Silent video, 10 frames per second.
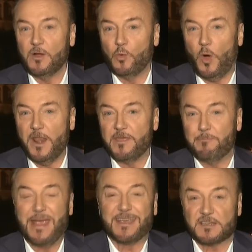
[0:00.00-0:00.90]
won the
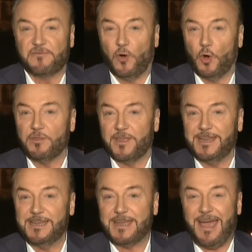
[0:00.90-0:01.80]
biggest vote that
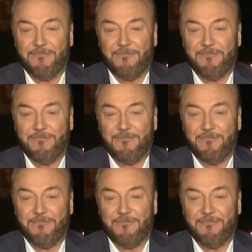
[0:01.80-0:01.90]
he'd